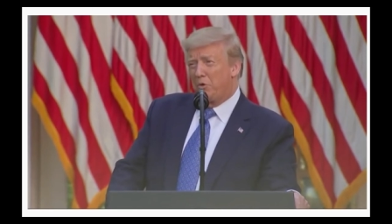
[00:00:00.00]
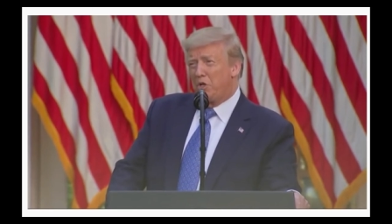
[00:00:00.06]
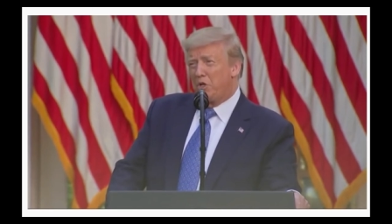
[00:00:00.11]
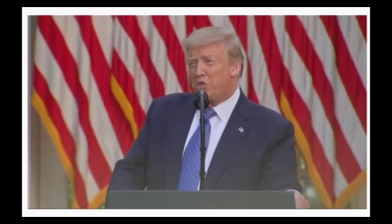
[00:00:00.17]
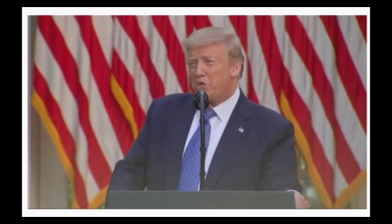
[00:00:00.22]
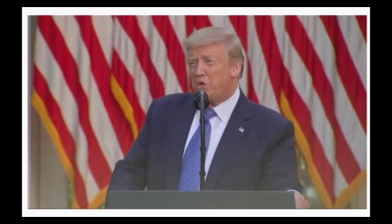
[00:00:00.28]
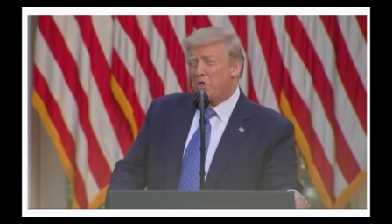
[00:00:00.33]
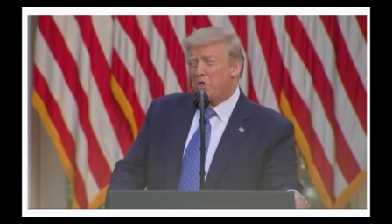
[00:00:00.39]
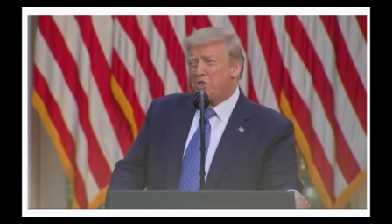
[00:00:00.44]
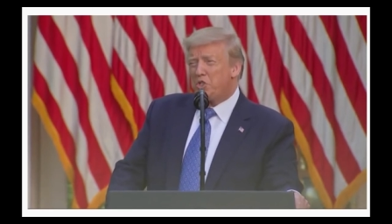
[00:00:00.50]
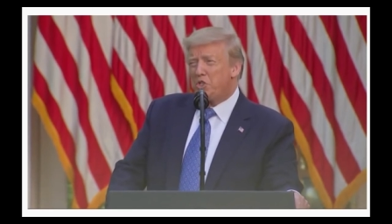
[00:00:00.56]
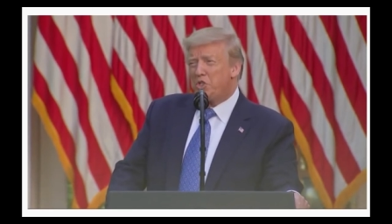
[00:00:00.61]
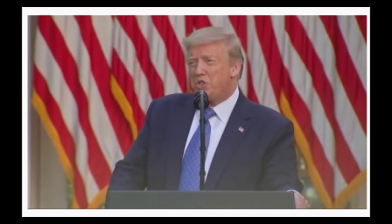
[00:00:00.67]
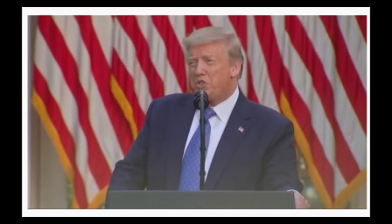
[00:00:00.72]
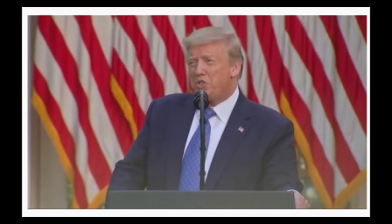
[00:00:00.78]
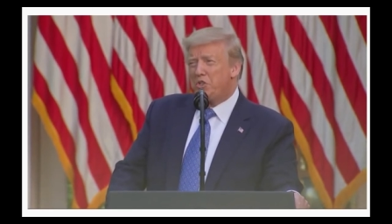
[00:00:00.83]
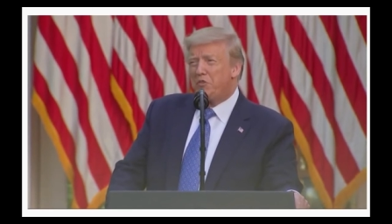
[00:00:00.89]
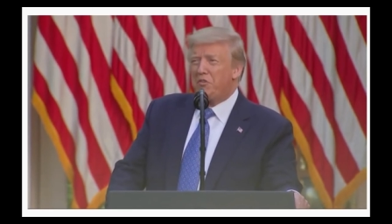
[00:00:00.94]

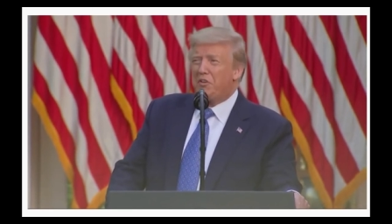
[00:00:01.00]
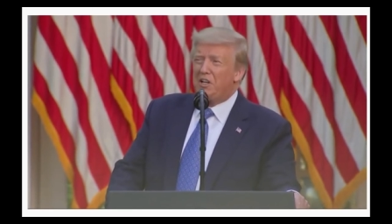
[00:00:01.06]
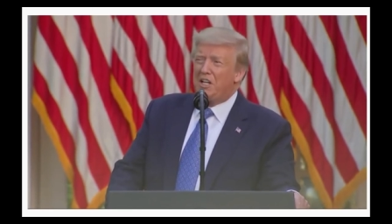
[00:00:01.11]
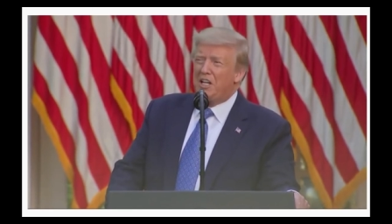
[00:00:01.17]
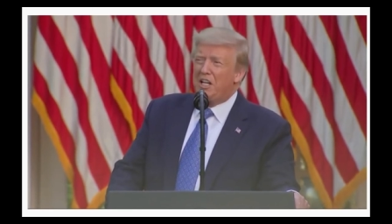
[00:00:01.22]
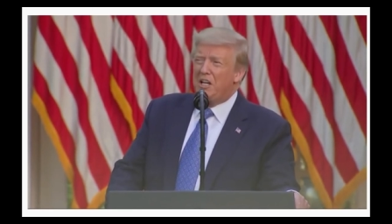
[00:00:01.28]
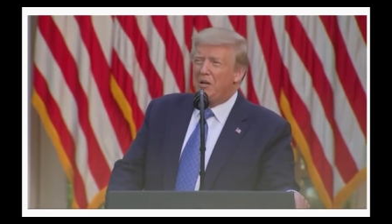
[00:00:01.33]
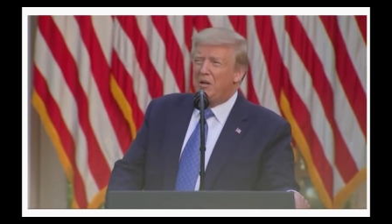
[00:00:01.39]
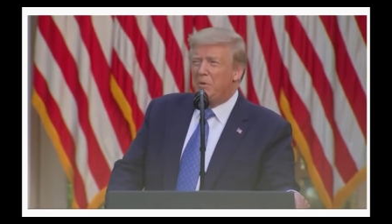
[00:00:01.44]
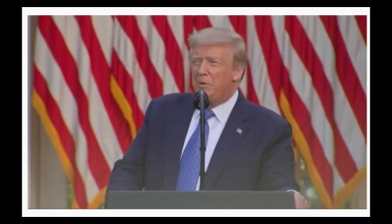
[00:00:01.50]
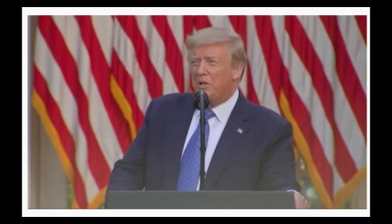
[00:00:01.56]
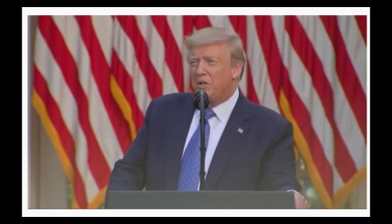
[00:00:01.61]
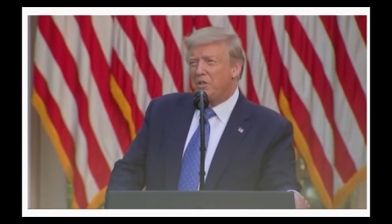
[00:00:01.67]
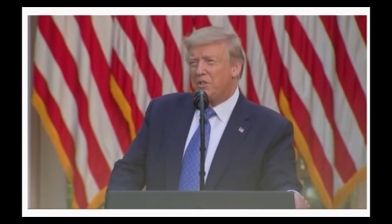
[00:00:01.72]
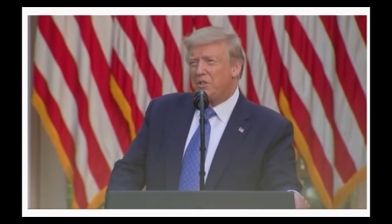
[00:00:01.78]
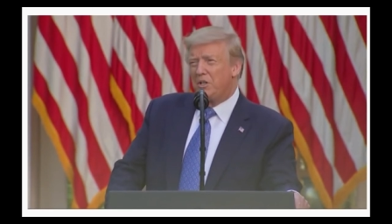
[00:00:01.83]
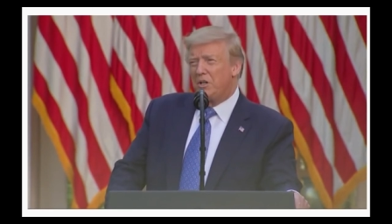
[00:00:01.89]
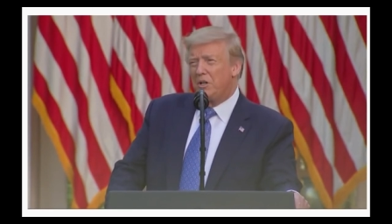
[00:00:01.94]
resources, civilian and
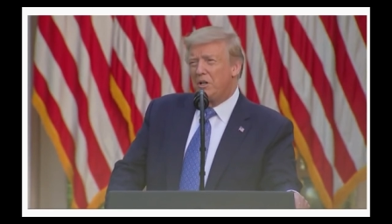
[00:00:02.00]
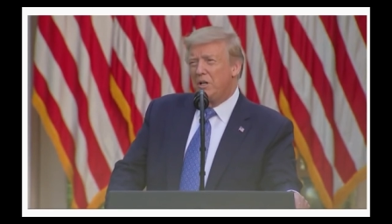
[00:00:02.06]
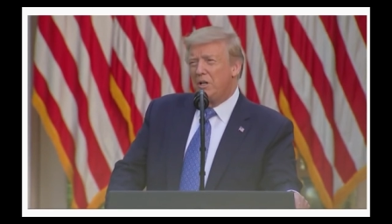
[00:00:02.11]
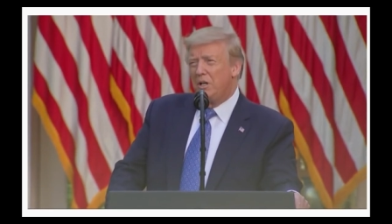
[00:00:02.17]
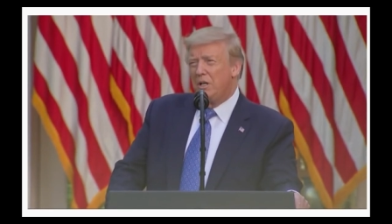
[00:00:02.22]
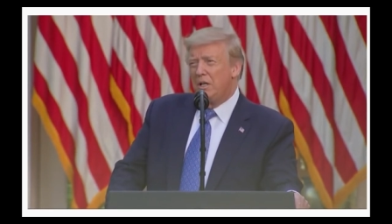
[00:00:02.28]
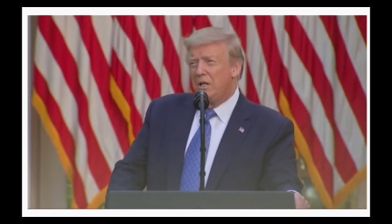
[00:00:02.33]
military,